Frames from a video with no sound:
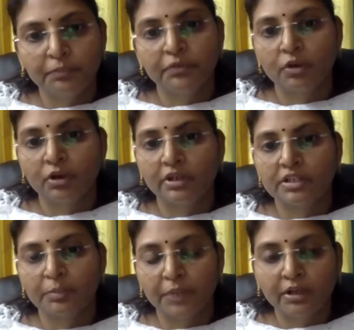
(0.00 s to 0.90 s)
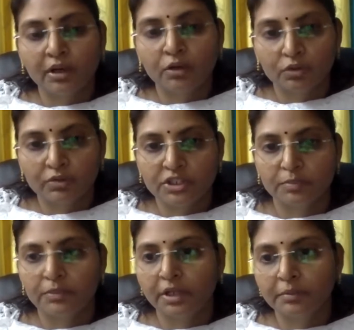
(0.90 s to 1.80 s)
we call it as a beta-CoV
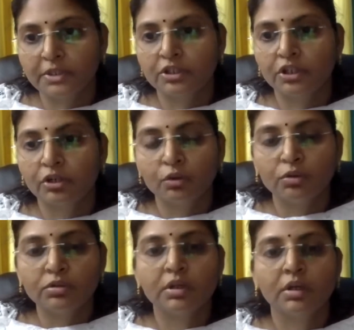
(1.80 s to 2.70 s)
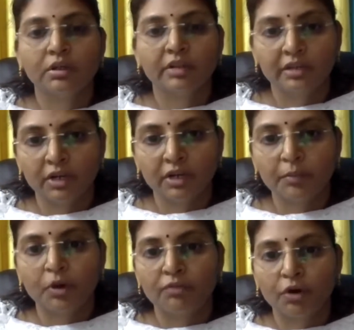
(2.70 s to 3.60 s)
chip. That means it includes the envelope
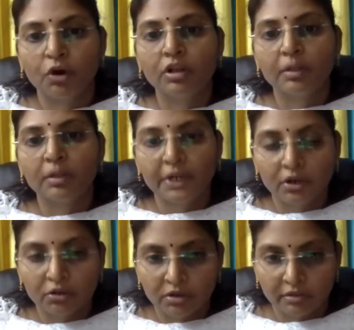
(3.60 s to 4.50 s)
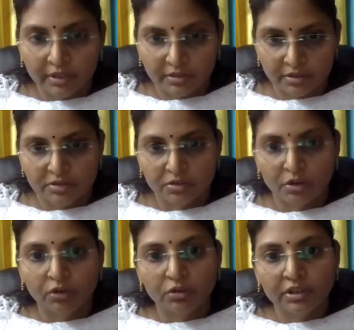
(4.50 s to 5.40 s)
of all the beta coronaviruses,
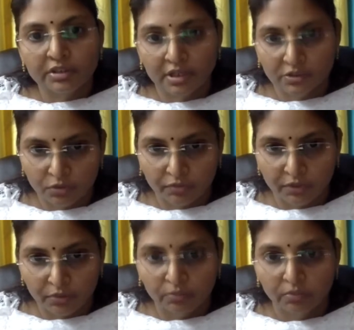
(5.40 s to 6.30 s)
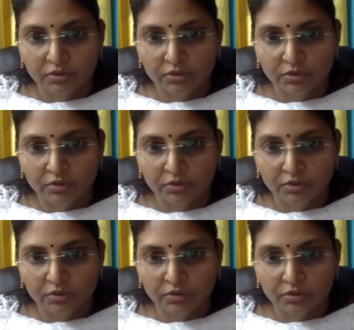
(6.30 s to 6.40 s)
not only SARS-CoV-2.